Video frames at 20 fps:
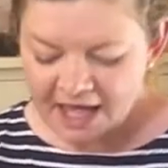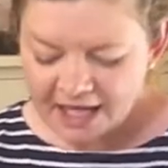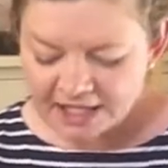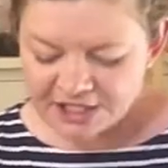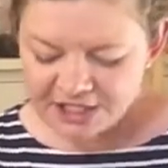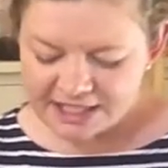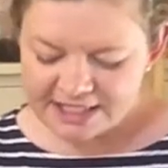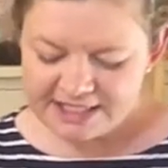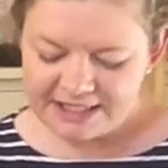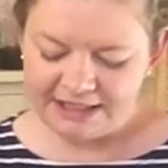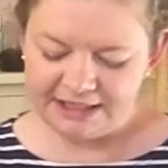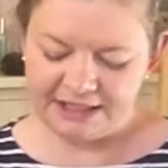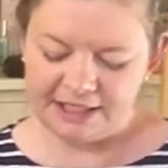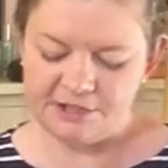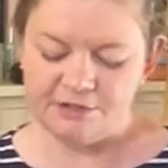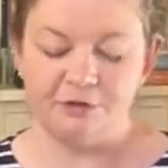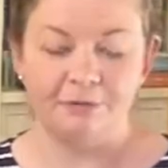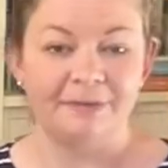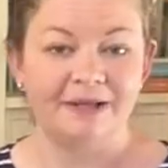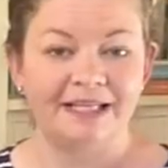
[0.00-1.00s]
Just a
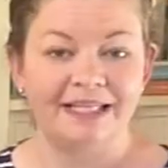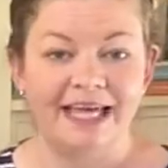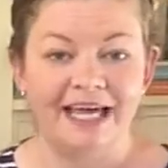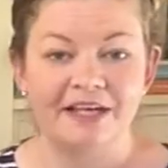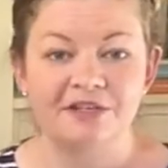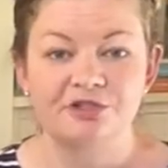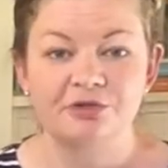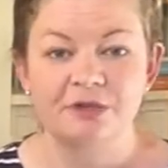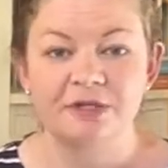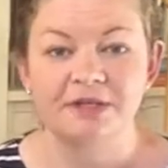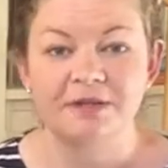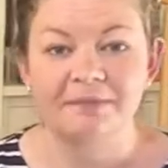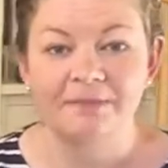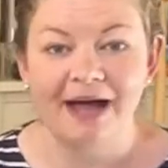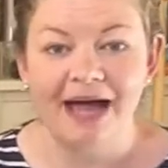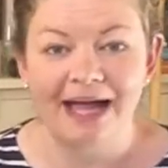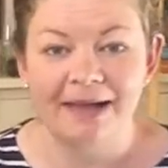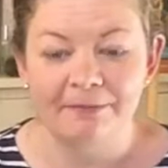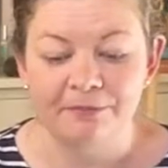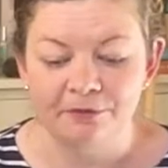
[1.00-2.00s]
little bit later in the
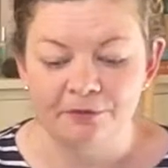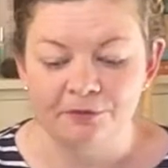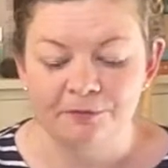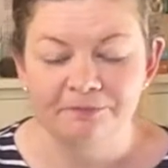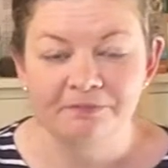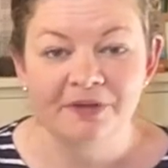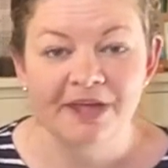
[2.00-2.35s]
Bible,